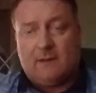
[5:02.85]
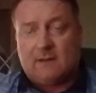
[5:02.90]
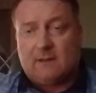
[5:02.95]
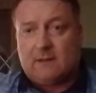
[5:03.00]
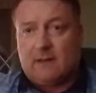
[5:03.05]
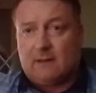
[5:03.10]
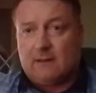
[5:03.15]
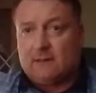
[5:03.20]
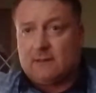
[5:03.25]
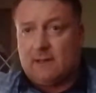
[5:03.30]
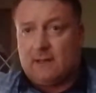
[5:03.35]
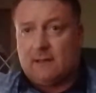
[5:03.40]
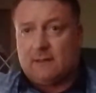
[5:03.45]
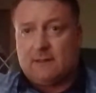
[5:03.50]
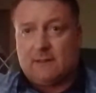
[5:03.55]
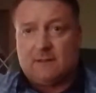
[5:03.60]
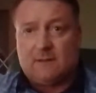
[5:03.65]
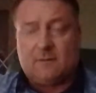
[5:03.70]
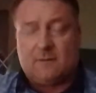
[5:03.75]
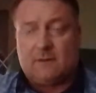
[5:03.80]
It's
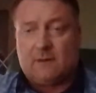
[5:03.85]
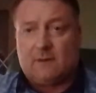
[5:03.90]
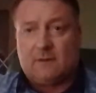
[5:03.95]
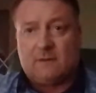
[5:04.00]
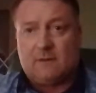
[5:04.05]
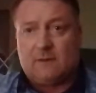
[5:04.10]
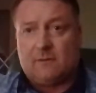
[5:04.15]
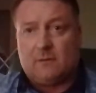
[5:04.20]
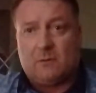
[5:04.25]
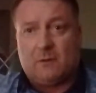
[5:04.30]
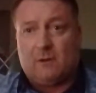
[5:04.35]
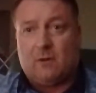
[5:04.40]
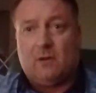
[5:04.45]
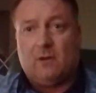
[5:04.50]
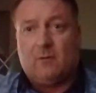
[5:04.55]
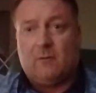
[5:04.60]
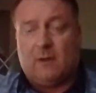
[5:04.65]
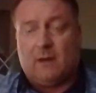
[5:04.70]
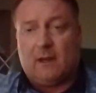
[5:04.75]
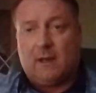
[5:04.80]
anxiety, something I've suffered with
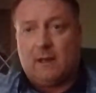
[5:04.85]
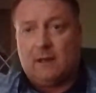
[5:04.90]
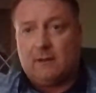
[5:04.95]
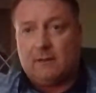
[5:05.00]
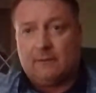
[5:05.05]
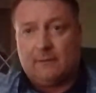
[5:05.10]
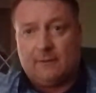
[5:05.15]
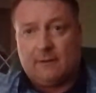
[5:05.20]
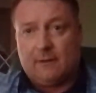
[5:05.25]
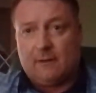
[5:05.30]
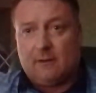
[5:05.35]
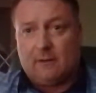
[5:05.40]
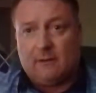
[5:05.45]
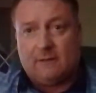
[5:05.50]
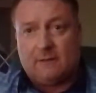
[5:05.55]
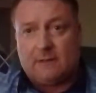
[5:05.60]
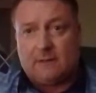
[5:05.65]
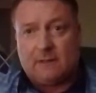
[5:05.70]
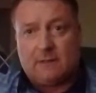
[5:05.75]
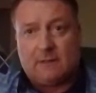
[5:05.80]
all my life.
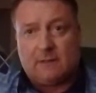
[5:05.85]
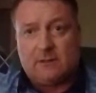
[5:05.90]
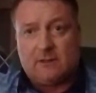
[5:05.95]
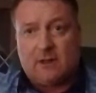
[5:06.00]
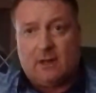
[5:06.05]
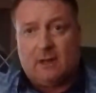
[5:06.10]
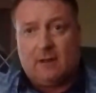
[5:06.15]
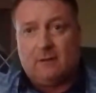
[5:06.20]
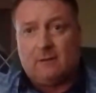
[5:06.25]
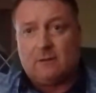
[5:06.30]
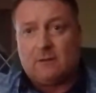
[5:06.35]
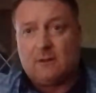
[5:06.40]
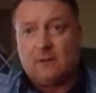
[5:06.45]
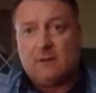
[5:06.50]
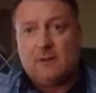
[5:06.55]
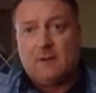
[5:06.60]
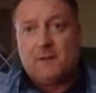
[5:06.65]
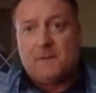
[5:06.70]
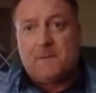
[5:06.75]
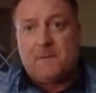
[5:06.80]
Even since a child.
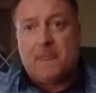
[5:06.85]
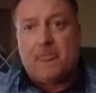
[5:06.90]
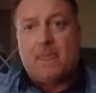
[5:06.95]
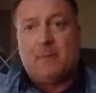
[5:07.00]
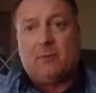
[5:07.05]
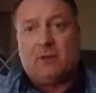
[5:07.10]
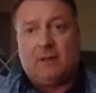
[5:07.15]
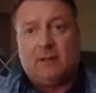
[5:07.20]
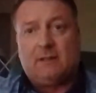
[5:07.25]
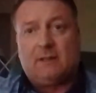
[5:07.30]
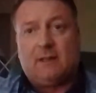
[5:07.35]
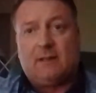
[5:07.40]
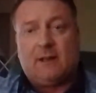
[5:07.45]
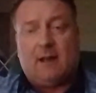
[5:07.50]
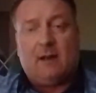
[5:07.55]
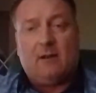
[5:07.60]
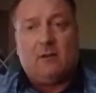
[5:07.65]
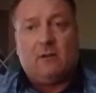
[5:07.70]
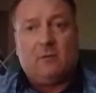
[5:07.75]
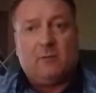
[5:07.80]
But it did
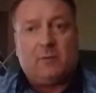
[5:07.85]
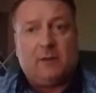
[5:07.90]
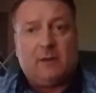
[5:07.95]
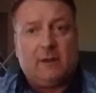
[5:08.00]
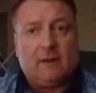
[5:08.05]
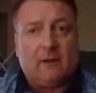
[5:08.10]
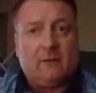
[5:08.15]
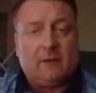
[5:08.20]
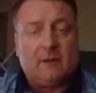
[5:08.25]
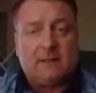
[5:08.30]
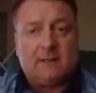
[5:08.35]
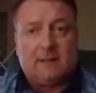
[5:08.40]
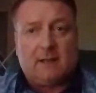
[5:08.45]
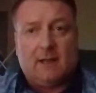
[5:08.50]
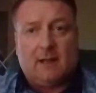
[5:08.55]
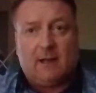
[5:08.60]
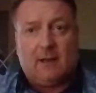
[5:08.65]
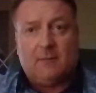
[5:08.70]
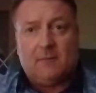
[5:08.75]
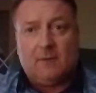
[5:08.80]
help. At the
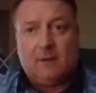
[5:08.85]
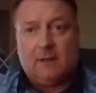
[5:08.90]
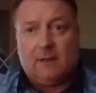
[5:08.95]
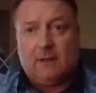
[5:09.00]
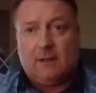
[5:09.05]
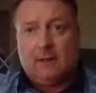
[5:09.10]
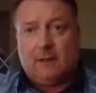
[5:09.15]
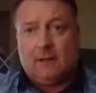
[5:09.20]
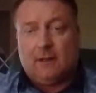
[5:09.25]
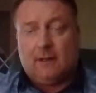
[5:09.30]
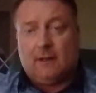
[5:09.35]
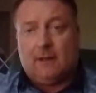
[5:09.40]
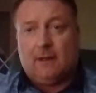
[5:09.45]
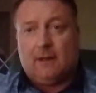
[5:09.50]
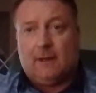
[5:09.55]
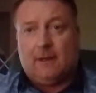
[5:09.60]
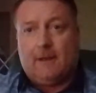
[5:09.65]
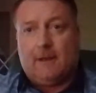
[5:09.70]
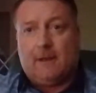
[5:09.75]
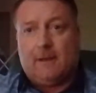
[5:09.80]
time.
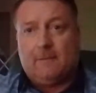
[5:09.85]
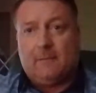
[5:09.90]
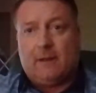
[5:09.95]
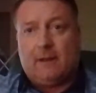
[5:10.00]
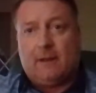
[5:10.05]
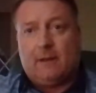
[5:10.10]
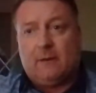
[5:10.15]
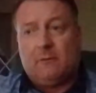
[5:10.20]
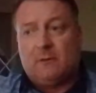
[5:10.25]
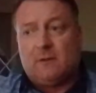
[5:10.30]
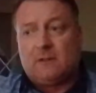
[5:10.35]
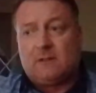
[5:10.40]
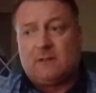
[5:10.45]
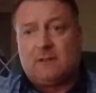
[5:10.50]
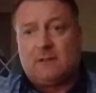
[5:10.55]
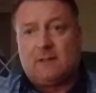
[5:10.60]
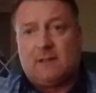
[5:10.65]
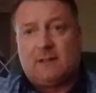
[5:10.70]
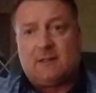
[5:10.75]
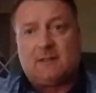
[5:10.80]
And then it was
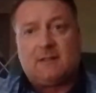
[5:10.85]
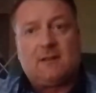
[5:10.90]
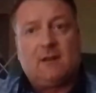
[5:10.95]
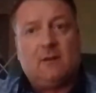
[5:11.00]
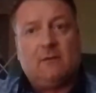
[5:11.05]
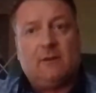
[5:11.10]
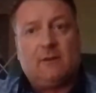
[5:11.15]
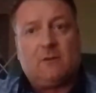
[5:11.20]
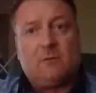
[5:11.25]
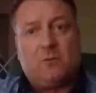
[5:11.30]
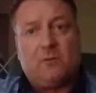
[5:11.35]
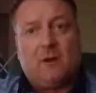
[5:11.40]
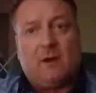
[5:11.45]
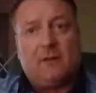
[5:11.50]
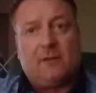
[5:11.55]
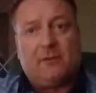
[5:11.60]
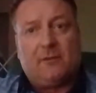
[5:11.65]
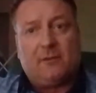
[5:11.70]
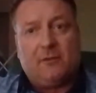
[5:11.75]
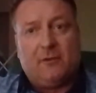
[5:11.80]
discovered
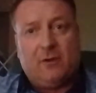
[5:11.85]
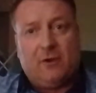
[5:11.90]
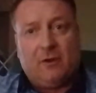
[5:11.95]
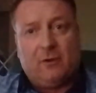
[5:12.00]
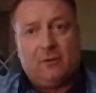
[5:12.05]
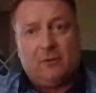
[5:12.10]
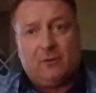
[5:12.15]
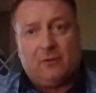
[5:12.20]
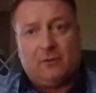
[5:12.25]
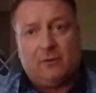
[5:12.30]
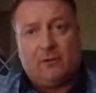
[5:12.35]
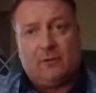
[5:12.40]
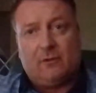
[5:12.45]
through